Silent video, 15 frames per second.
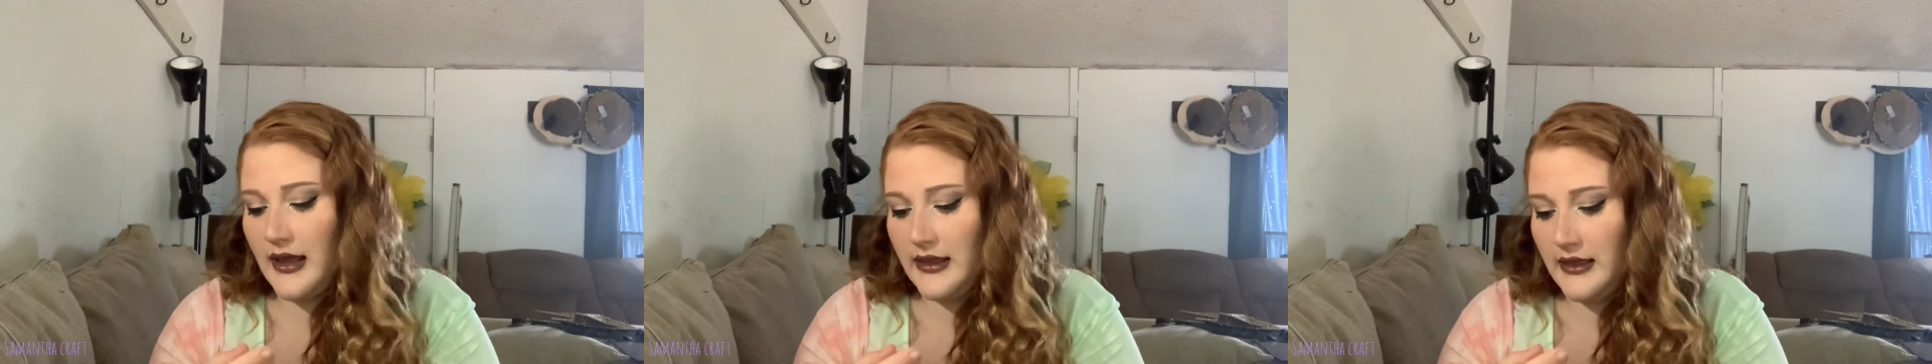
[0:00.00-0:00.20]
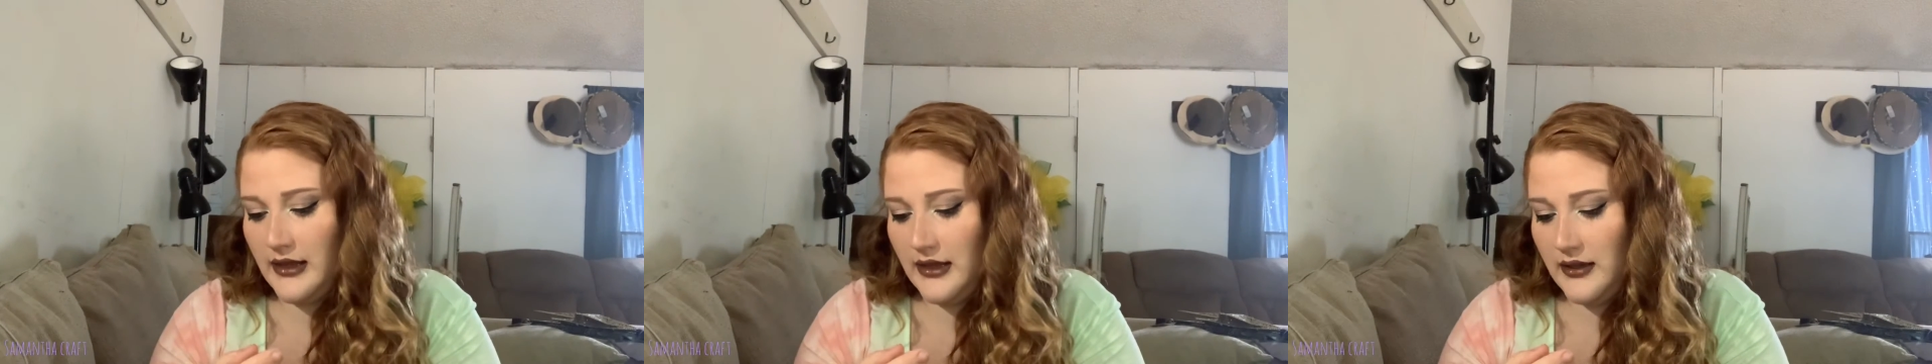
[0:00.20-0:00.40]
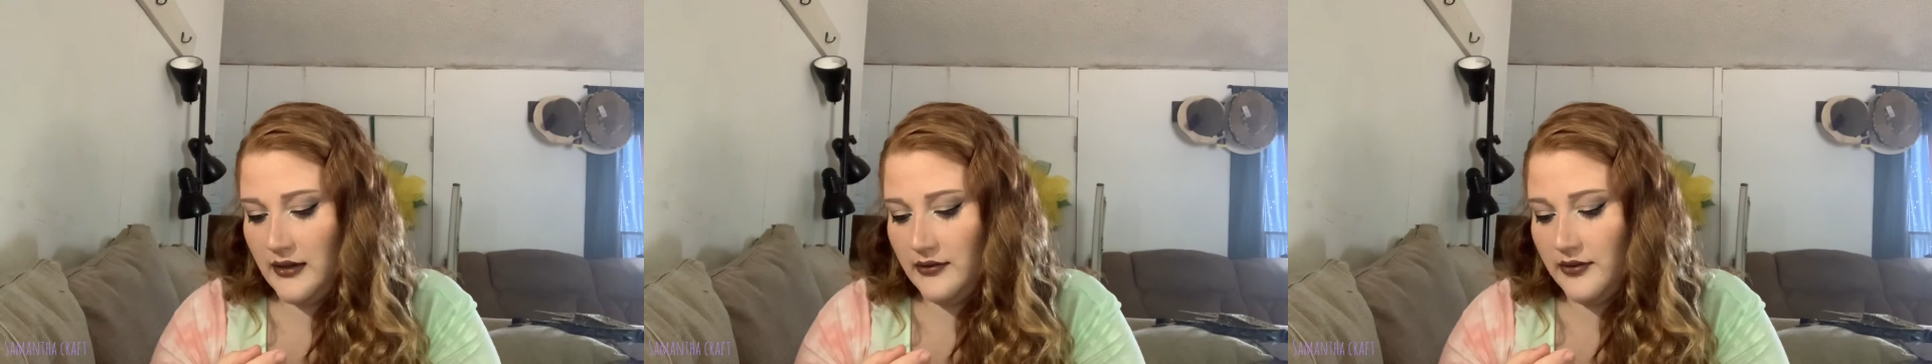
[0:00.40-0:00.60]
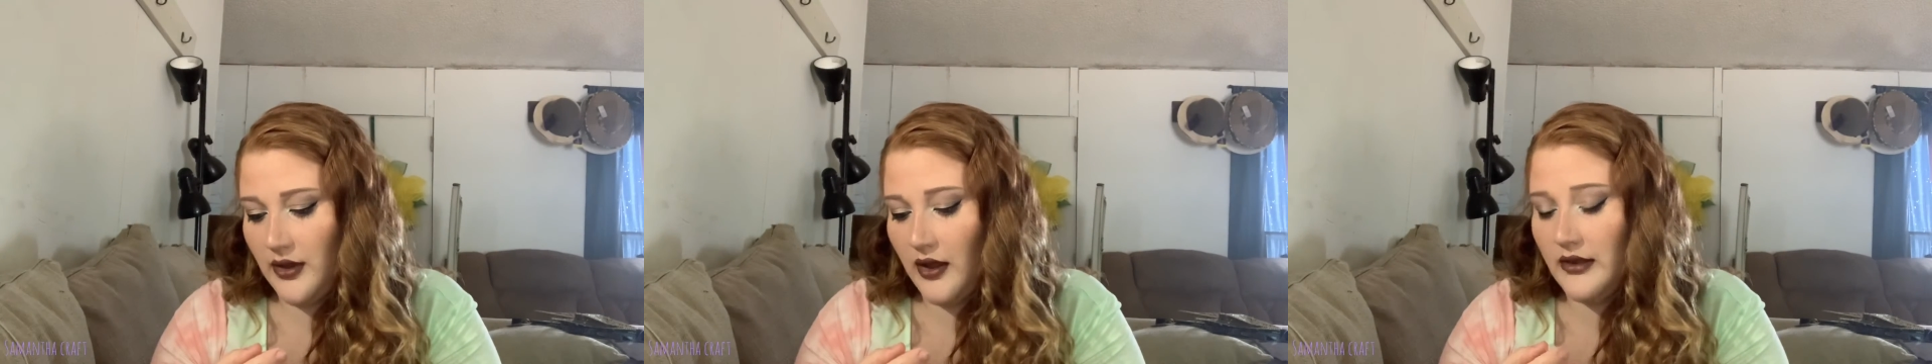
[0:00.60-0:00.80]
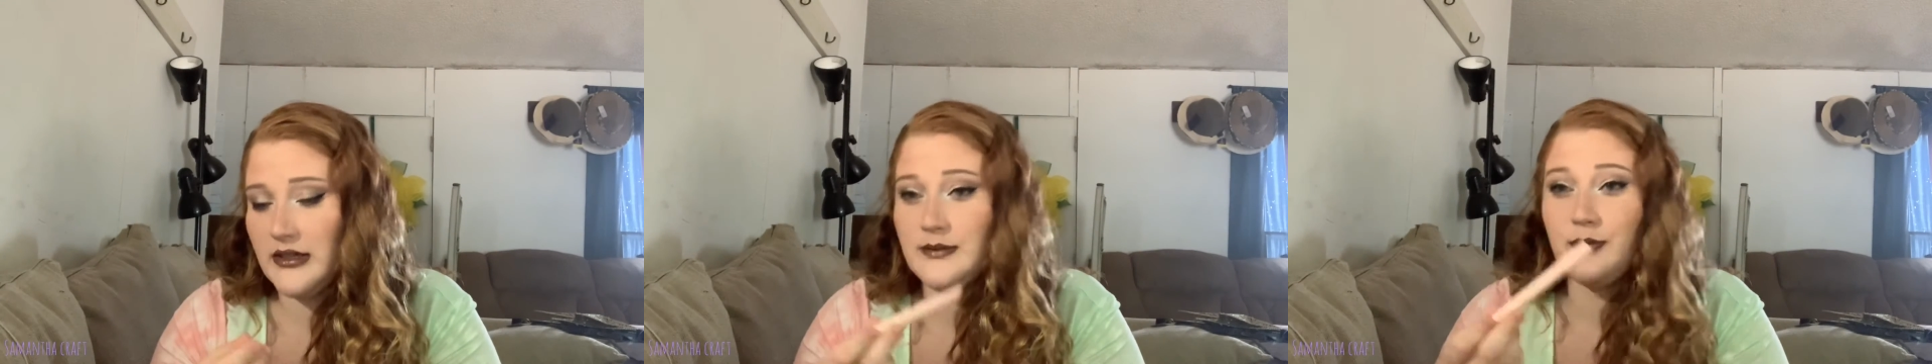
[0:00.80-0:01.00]
the
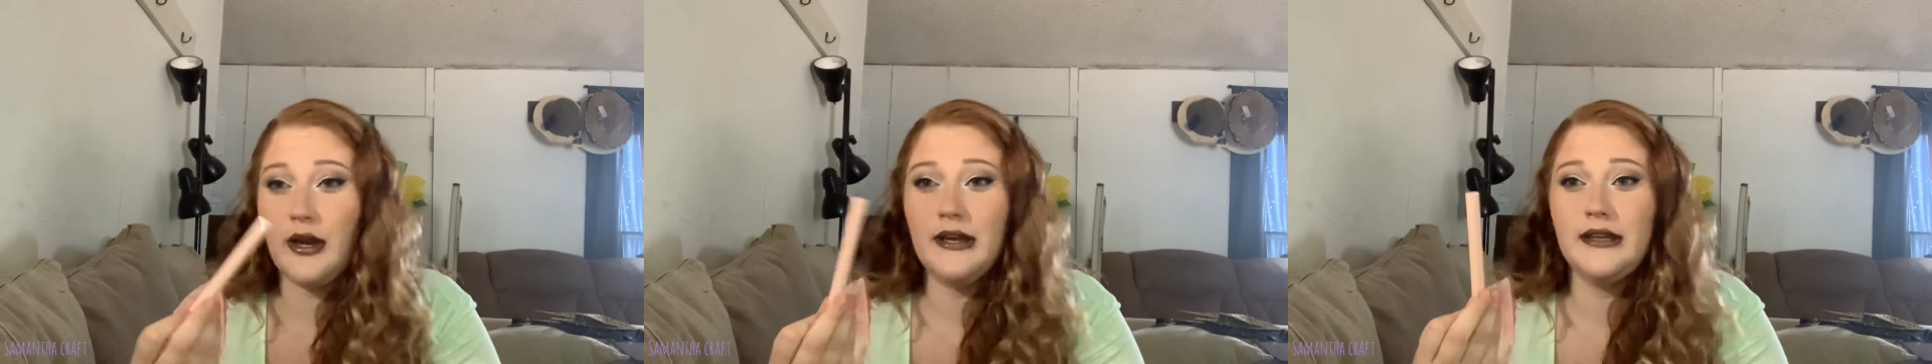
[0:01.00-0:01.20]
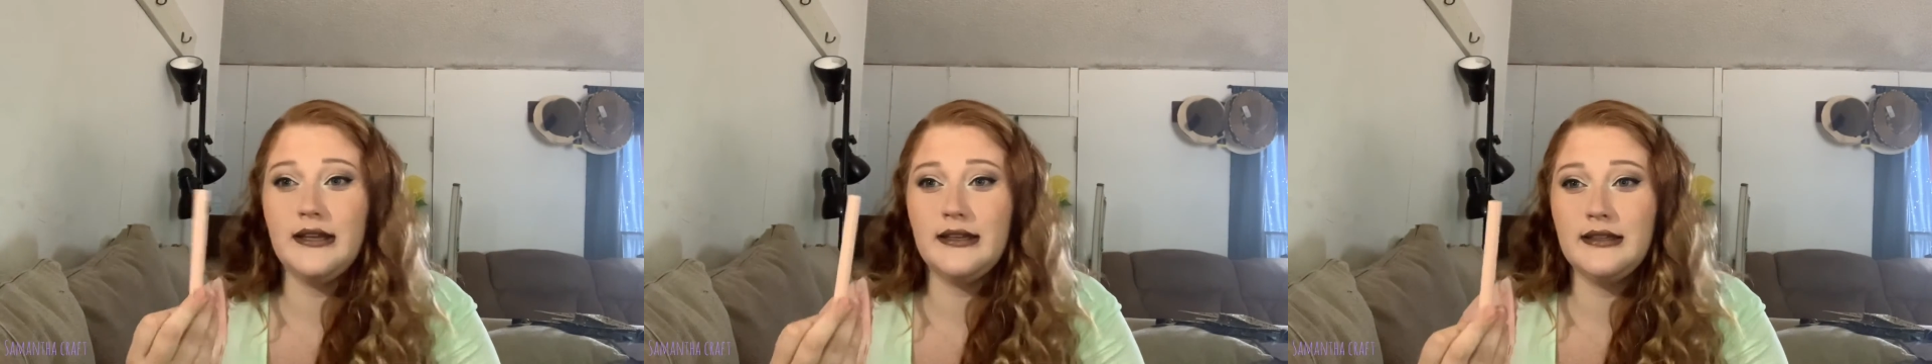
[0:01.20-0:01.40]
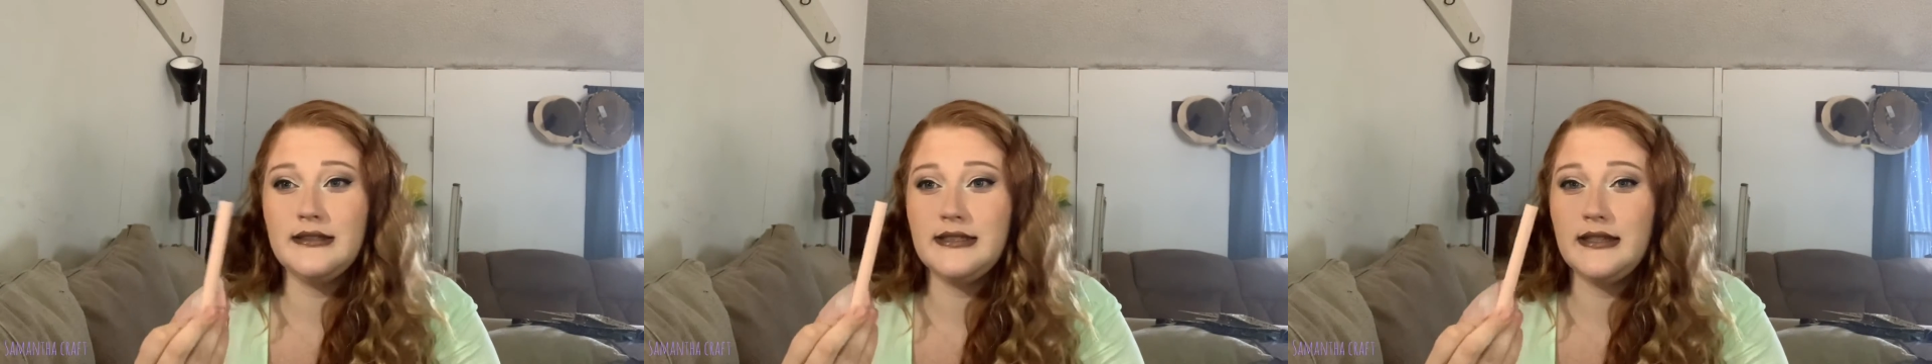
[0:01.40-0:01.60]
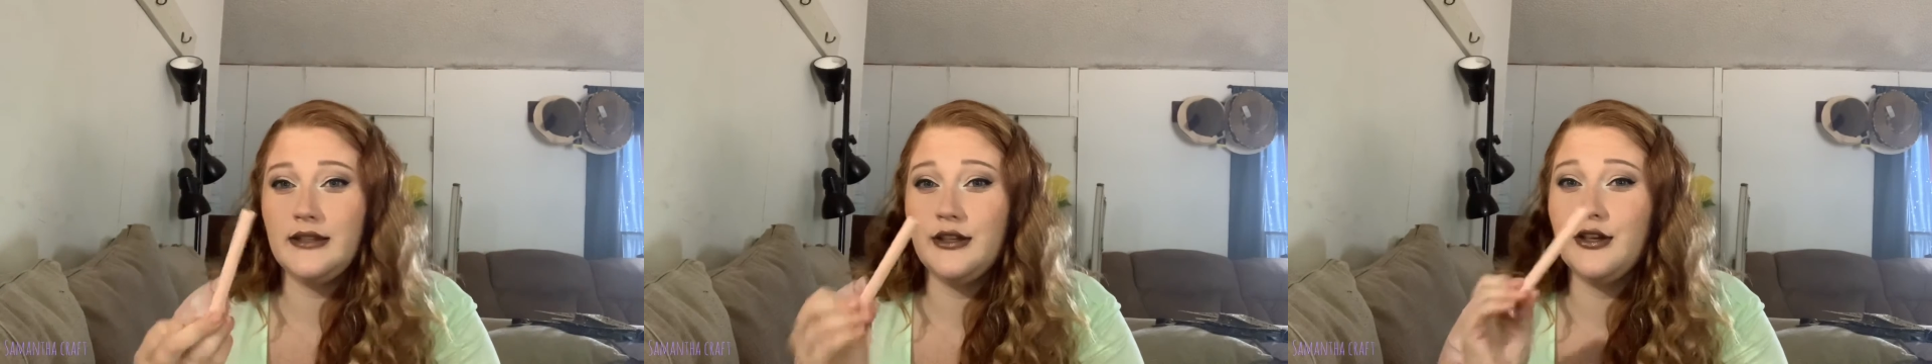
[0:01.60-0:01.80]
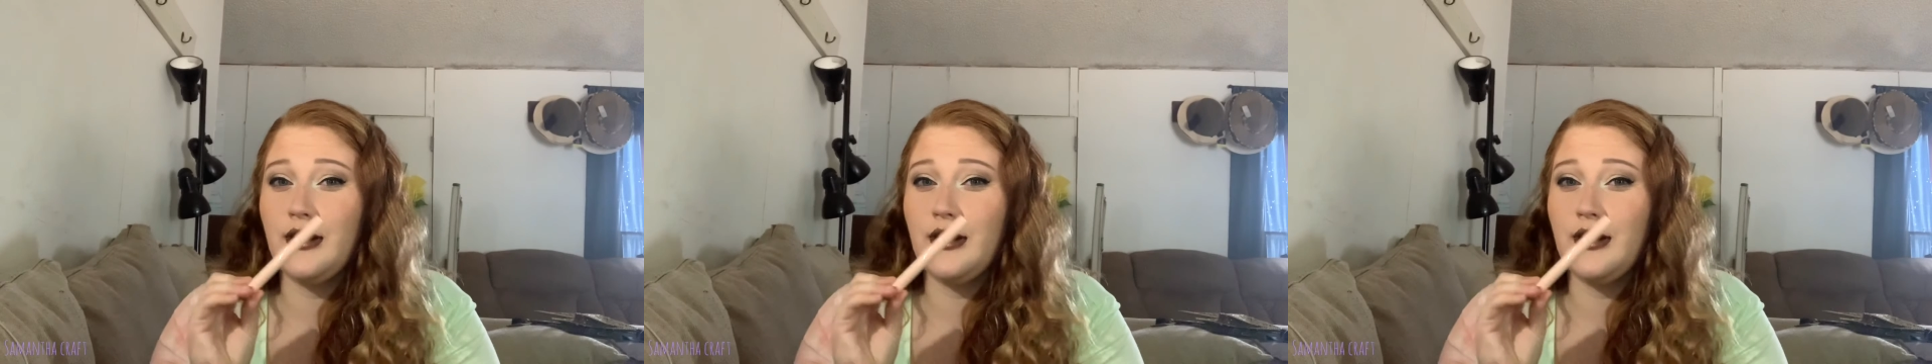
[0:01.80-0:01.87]
Flawless Brightening Concealer,